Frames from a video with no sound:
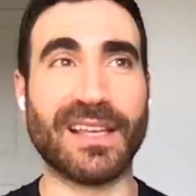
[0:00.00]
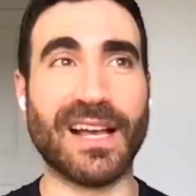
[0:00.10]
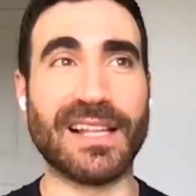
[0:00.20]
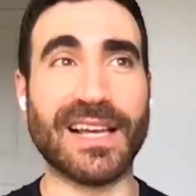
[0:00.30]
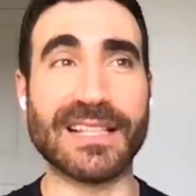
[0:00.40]

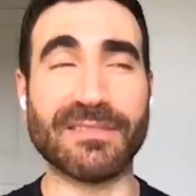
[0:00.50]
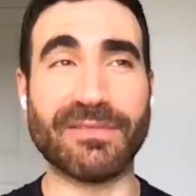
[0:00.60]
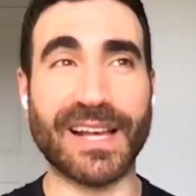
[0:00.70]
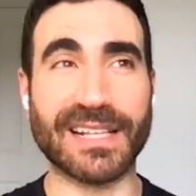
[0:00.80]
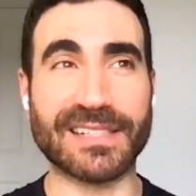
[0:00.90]
I like the
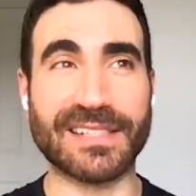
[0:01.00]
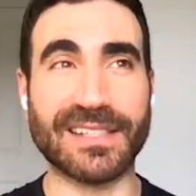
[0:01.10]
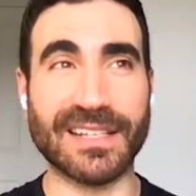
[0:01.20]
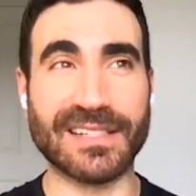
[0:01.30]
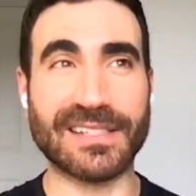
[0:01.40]
fact
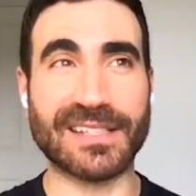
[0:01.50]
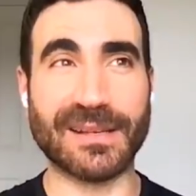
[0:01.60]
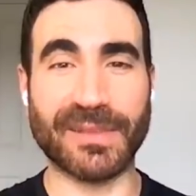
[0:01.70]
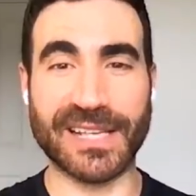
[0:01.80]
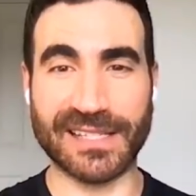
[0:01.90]
that
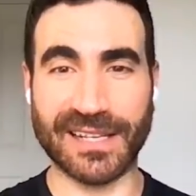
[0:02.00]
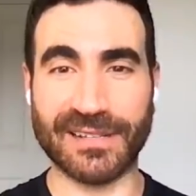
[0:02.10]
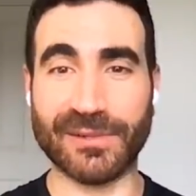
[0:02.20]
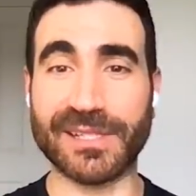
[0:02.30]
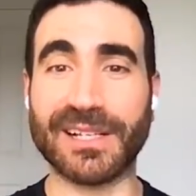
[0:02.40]
some things
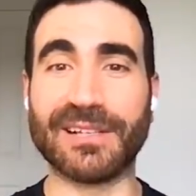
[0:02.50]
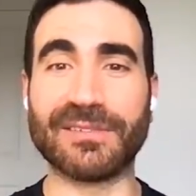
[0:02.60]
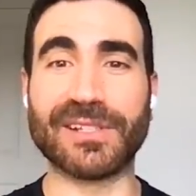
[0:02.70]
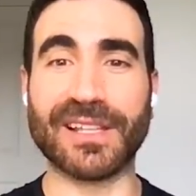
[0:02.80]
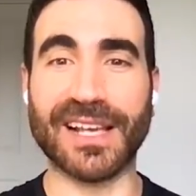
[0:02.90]
aren't resolved,
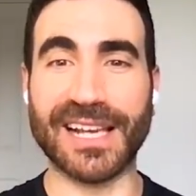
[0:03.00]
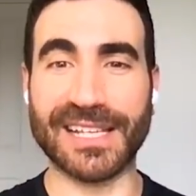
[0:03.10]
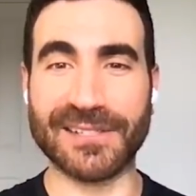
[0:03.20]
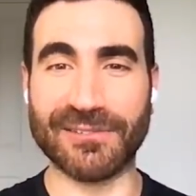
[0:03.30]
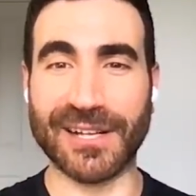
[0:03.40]
so that I
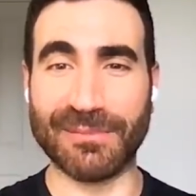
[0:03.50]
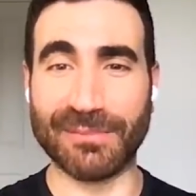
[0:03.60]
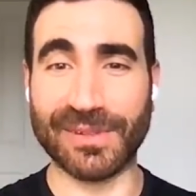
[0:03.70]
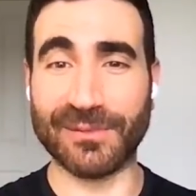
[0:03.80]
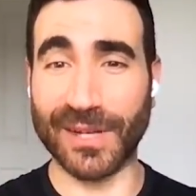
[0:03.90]
can
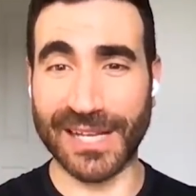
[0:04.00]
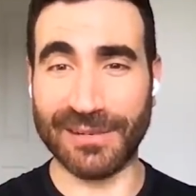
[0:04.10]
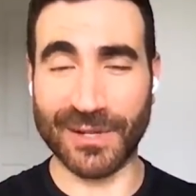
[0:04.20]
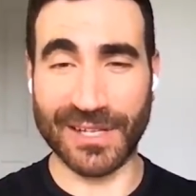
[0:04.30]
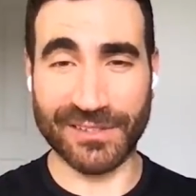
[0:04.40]
dream what I
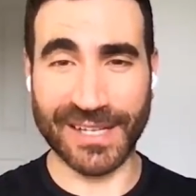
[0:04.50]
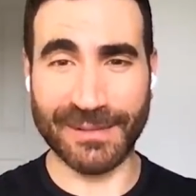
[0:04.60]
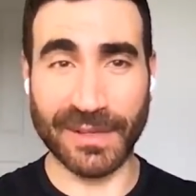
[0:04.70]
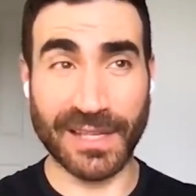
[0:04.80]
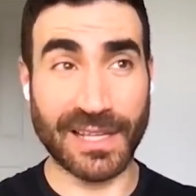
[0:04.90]
want to dream.